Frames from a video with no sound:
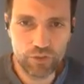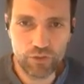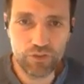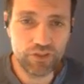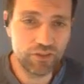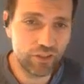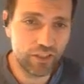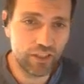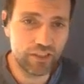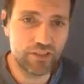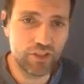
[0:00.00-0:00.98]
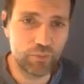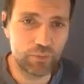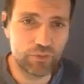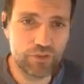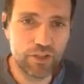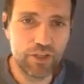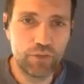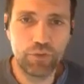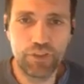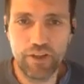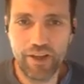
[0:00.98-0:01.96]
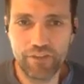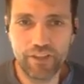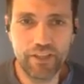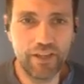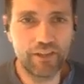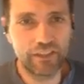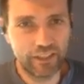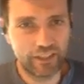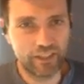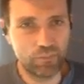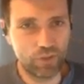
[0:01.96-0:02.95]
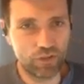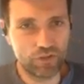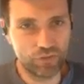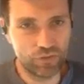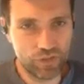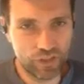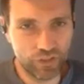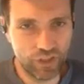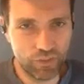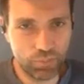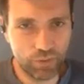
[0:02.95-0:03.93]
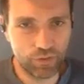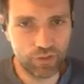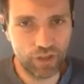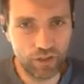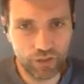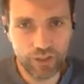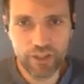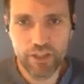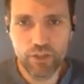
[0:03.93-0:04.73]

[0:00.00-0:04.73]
So just looking at these numbers, without having calculated the marginal utility per dollar,